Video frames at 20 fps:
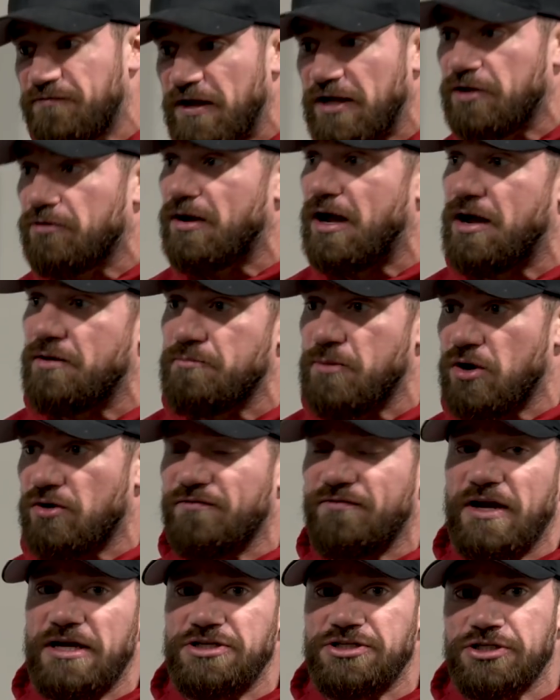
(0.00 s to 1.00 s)
figure out
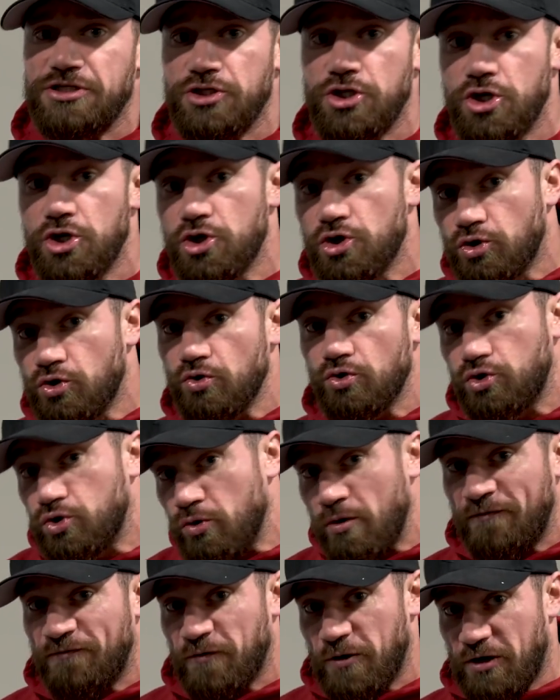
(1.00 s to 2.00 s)
motivation, dude,
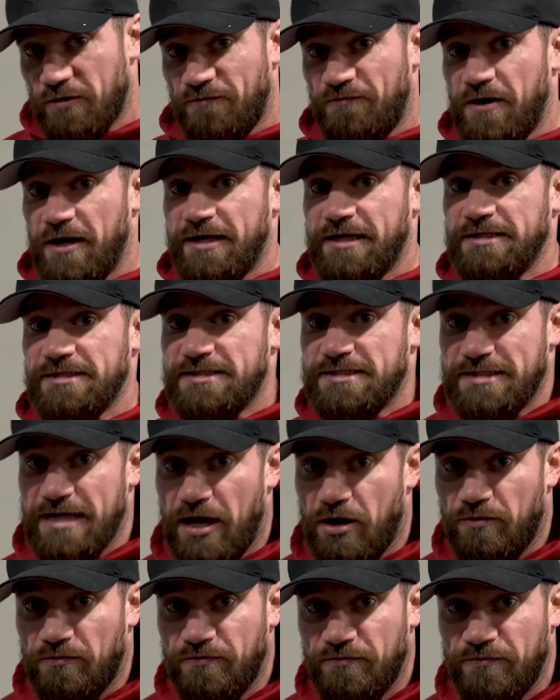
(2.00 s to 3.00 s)
do it for your fucking
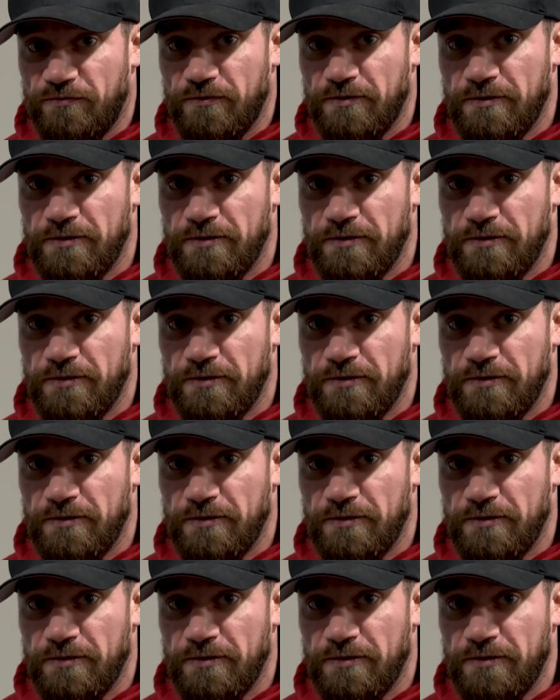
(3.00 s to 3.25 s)
self.